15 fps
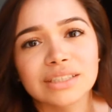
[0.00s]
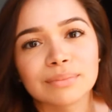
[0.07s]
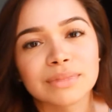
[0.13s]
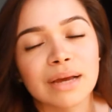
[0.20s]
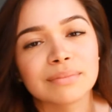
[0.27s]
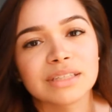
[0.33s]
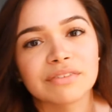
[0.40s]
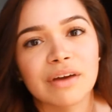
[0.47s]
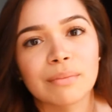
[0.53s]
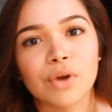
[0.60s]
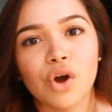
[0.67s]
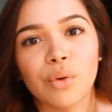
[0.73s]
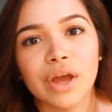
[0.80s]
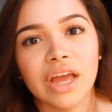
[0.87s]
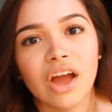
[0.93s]
sometimes if
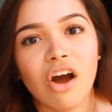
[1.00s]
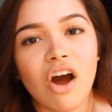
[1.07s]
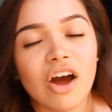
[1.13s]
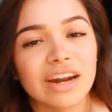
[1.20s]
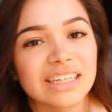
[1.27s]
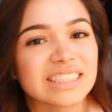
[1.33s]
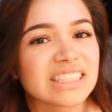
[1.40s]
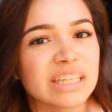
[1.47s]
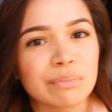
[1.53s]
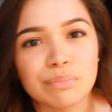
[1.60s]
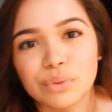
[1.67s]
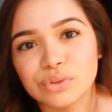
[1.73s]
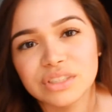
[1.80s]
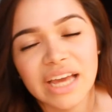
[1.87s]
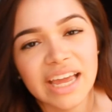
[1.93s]
I'm going on a
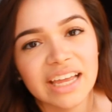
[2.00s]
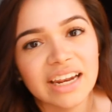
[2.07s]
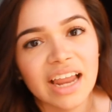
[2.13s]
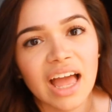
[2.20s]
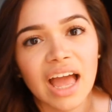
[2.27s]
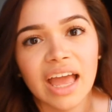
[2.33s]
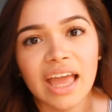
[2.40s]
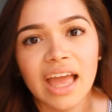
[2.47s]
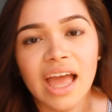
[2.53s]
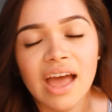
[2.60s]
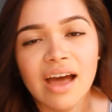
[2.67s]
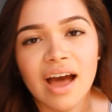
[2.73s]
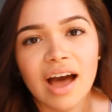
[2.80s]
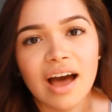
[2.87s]
simple date night.